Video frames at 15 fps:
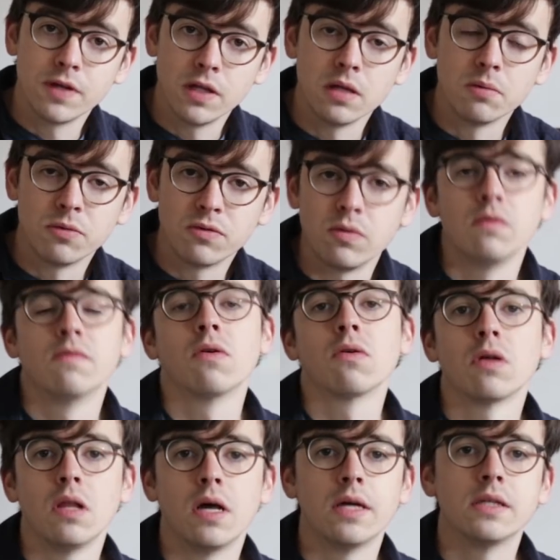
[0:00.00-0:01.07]
fill in between
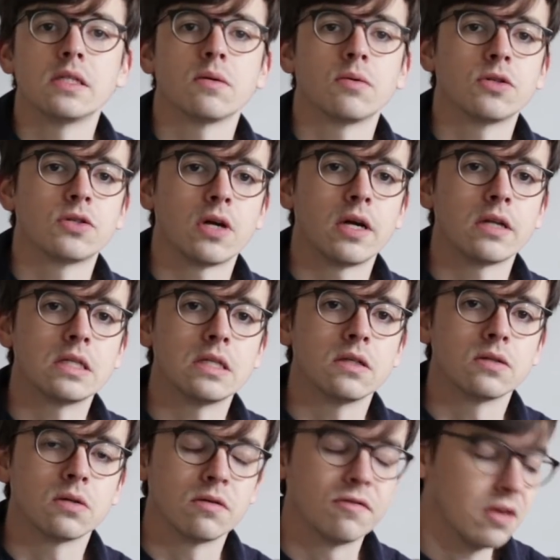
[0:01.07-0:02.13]
vocal lines that we're trying
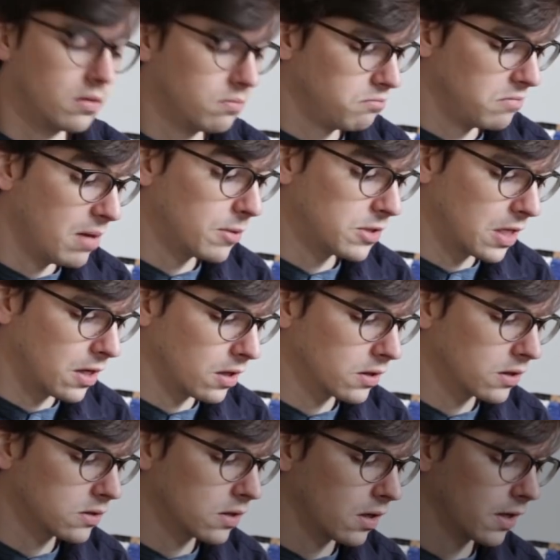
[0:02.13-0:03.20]
to sort of imitate
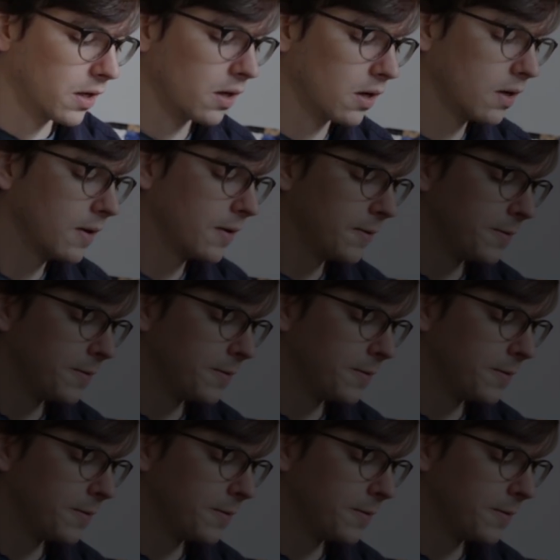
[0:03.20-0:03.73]
on the guitar here.